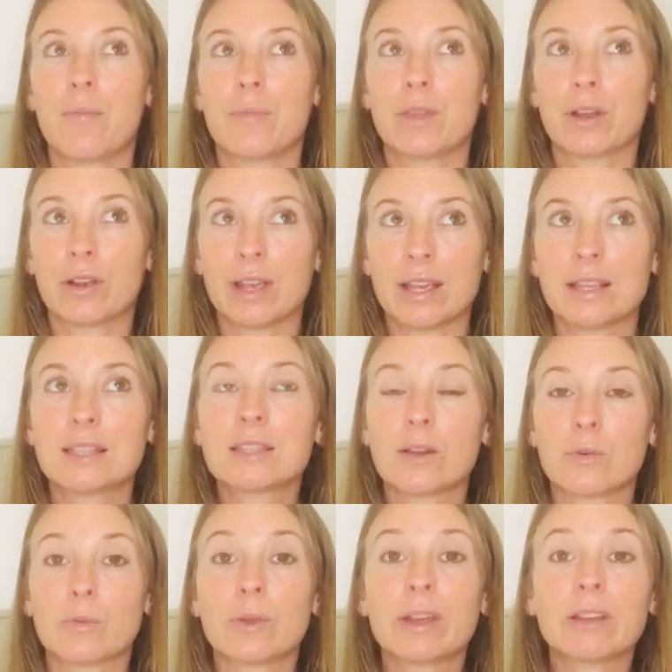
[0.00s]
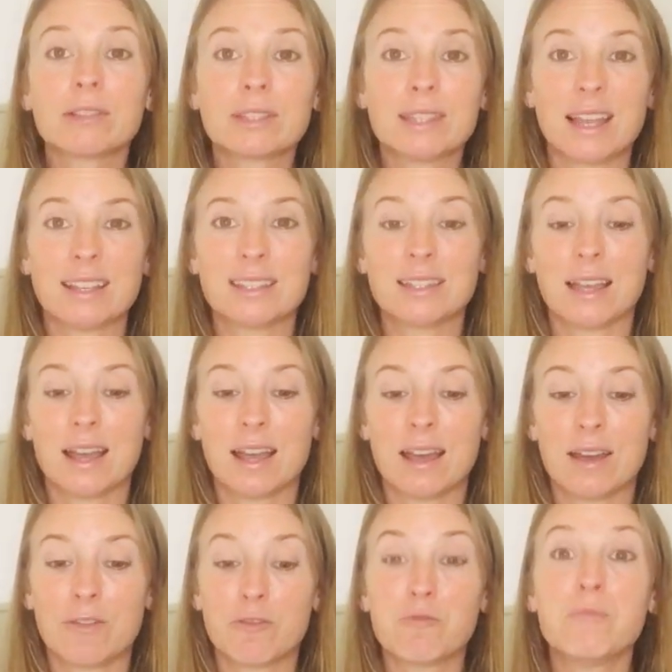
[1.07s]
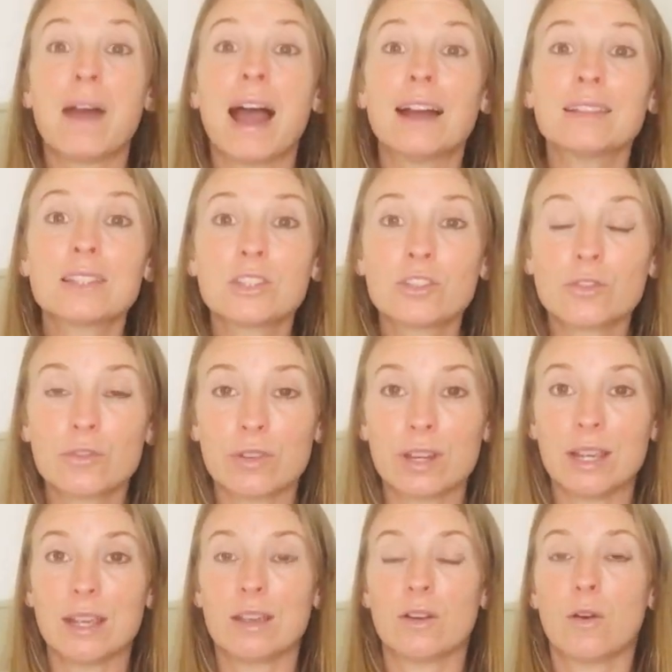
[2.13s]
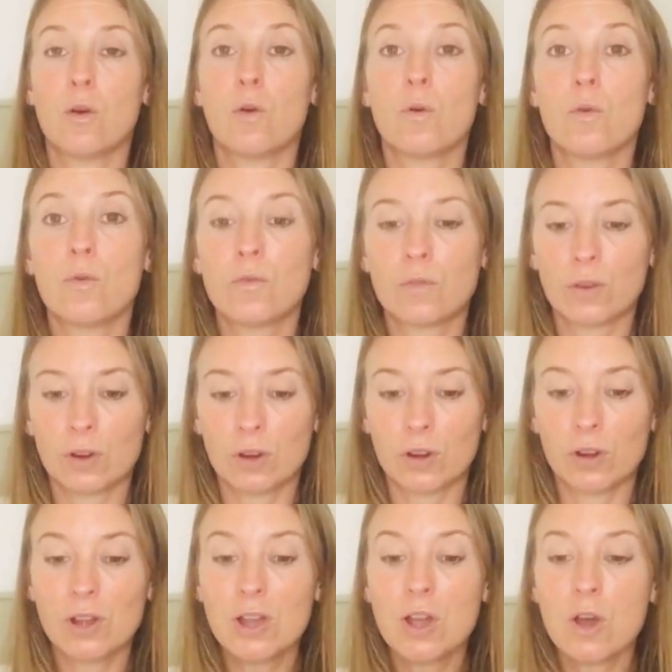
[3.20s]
there is a real sense of mastery over